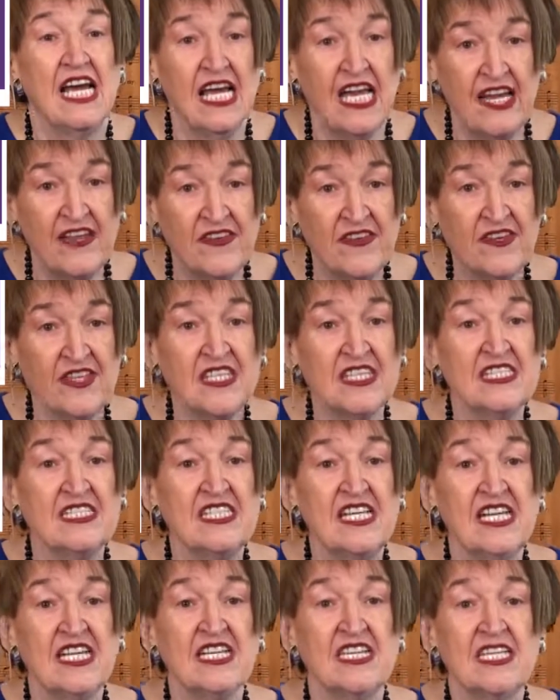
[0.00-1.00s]
and they're going to
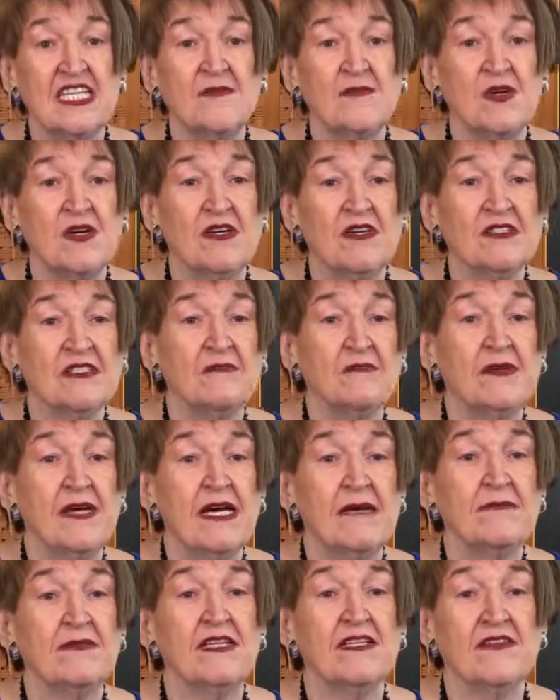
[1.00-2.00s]
take them all to
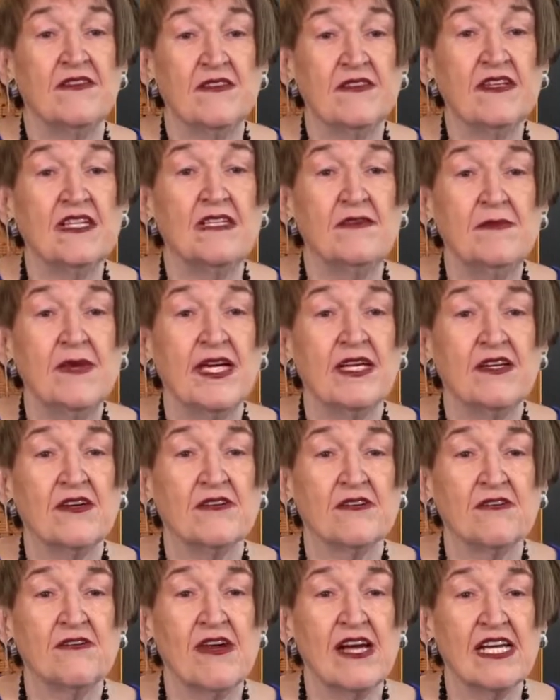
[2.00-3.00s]
Babylon, and they're going to make
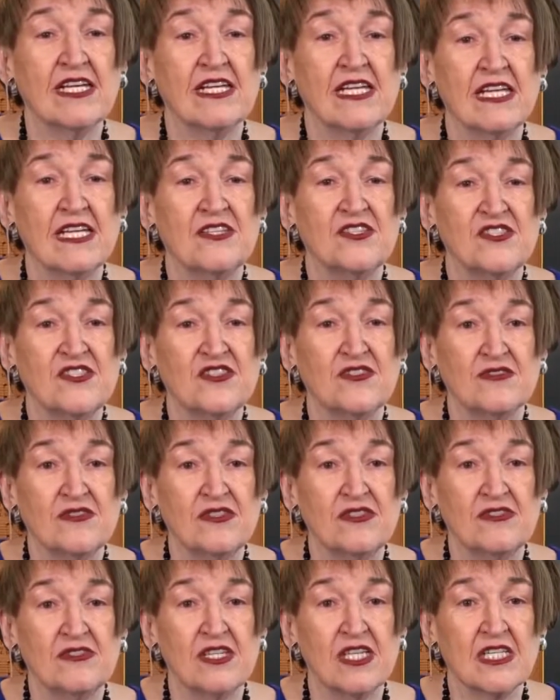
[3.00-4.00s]
your grandkids their
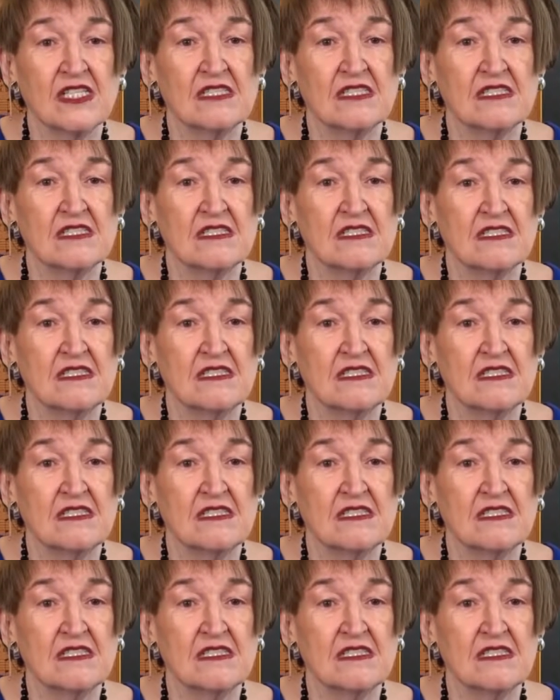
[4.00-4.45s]
eunuchs.